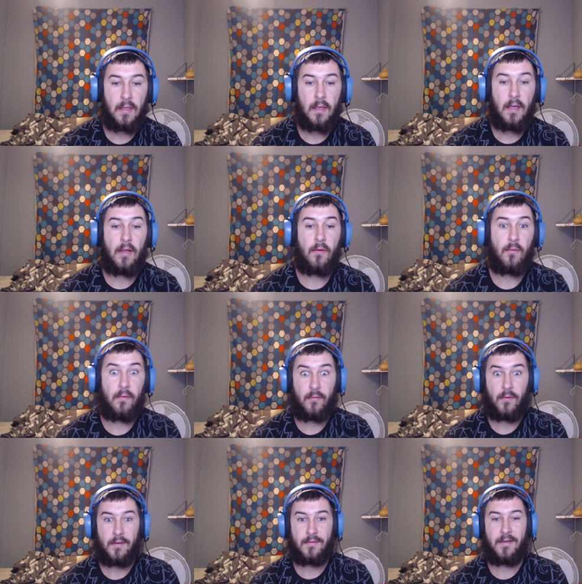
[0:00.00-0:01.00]
Hello
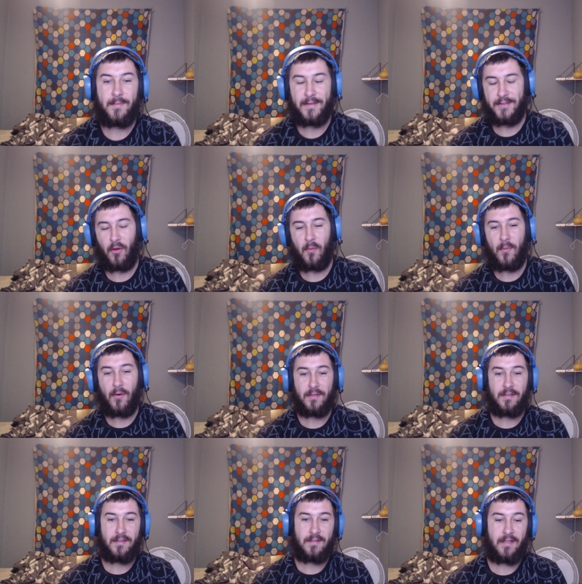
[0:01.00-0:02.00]
everyone, welcome to Milford
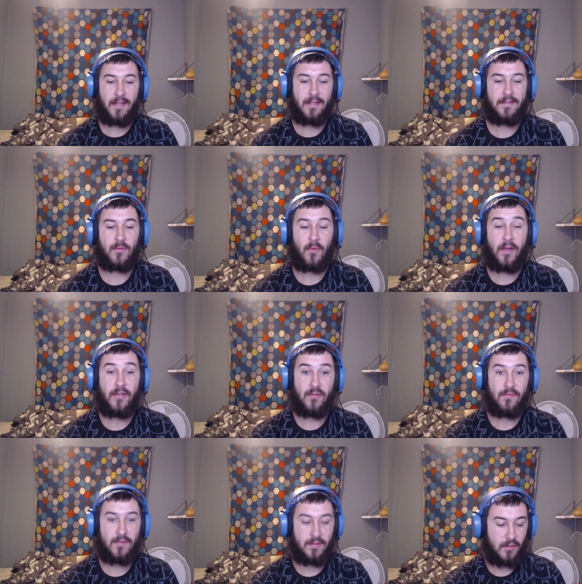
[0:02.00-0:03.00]
Sound. Today this is why you should
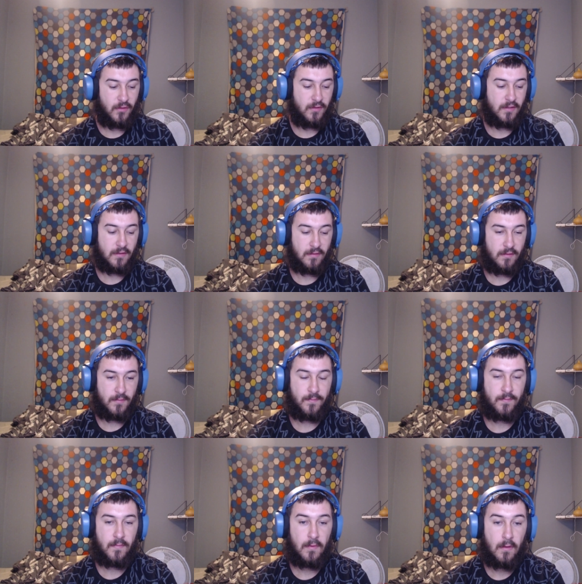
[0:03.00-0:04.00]
visit New Zealand.
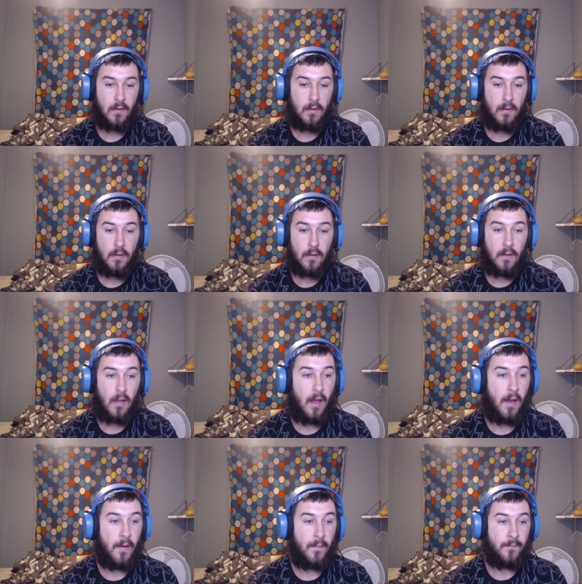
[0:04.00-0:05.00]

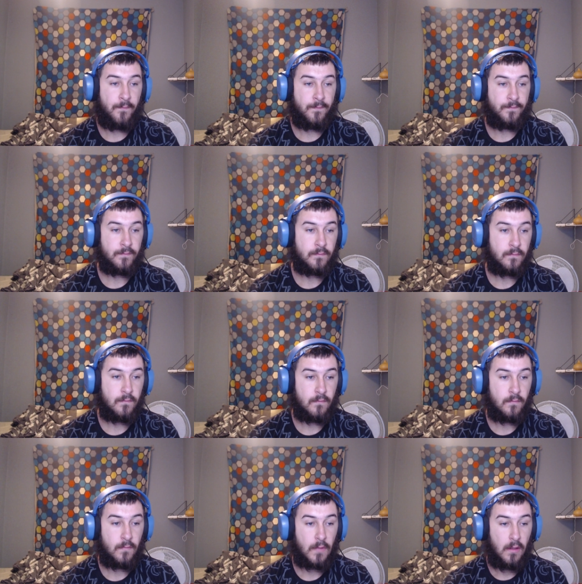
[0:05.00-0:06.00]
Um,
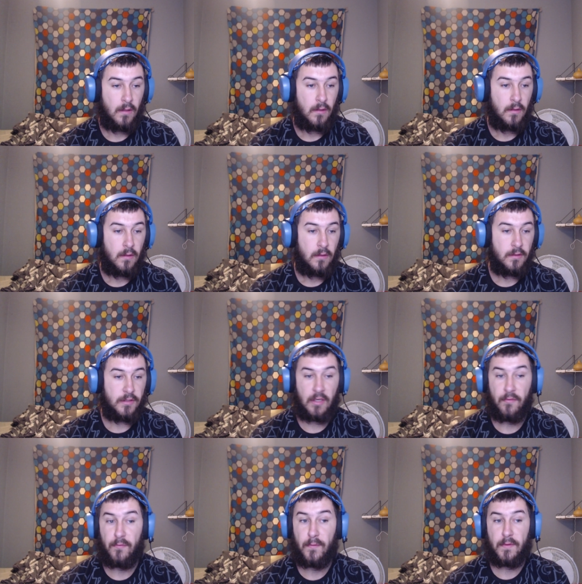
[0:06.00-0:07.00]

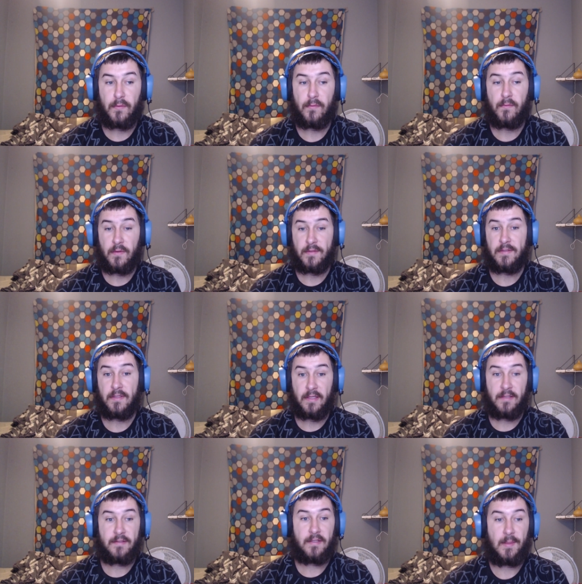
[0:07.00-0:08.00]
discover the, the stunning
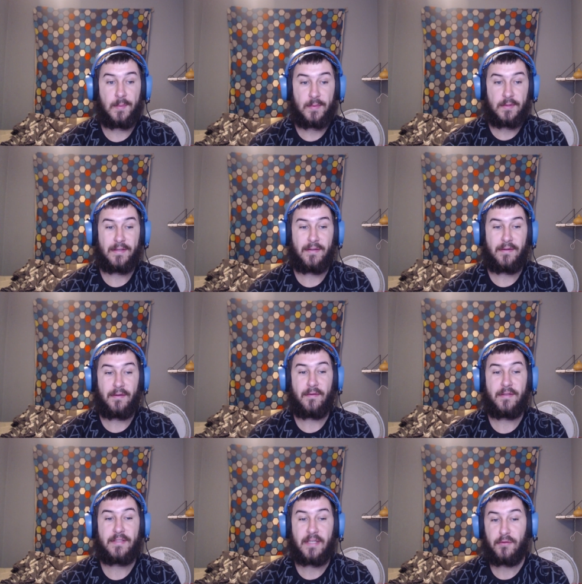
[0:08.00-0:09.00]
landscapes,
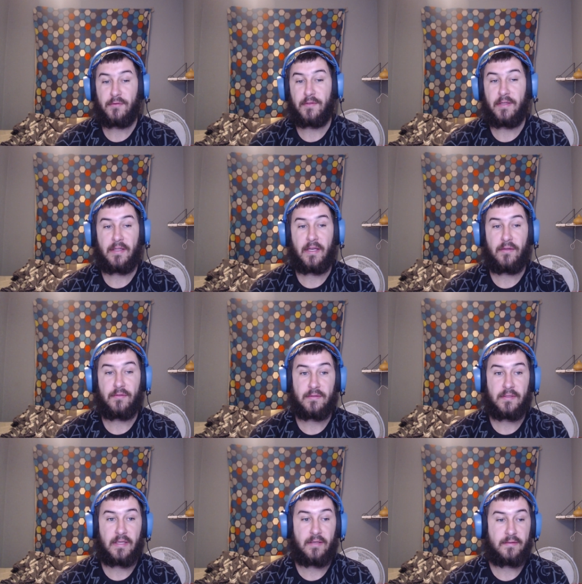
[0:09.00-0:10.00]
rich
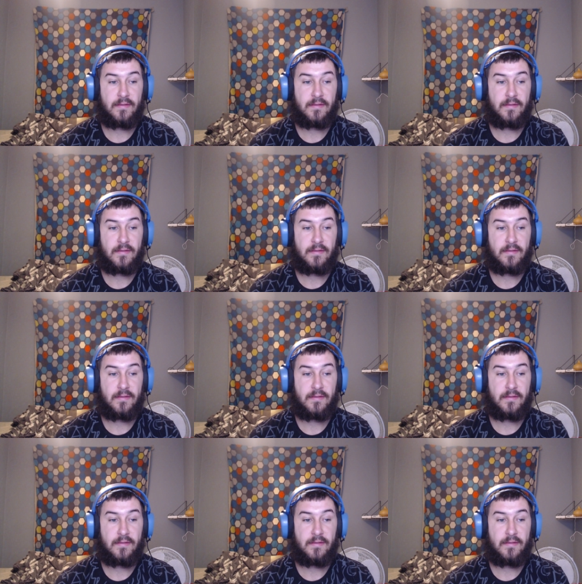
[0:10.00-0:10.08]
cultural